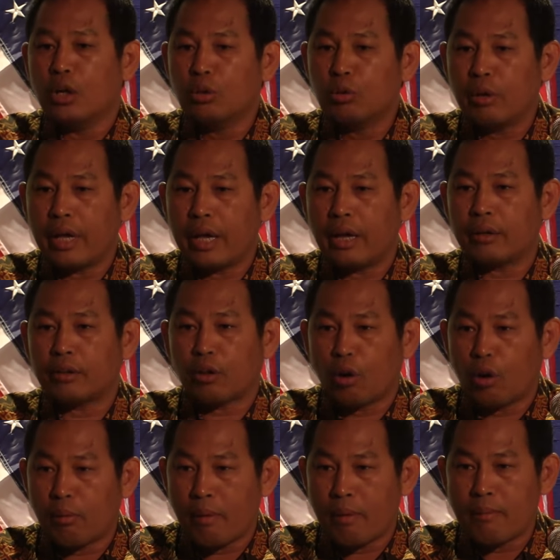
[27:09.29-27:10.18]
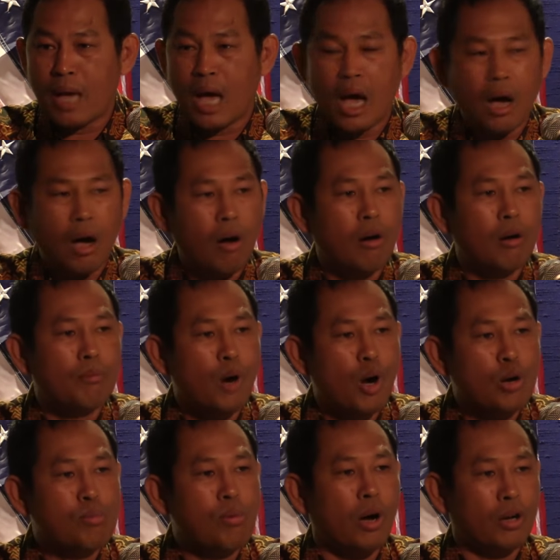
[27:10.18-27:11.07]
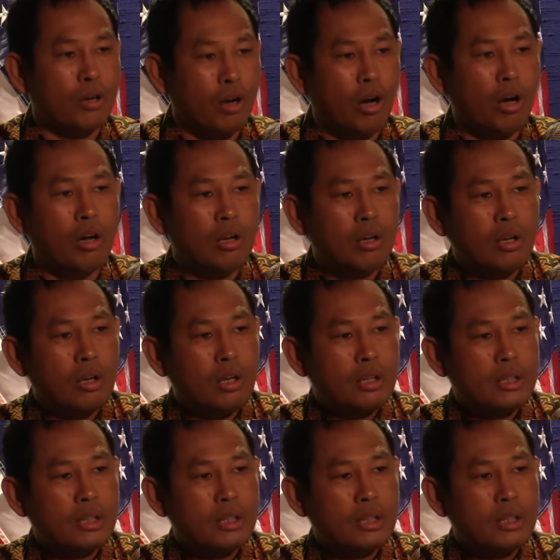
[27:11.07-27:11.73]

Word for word: Lure Tromemia, Homobono,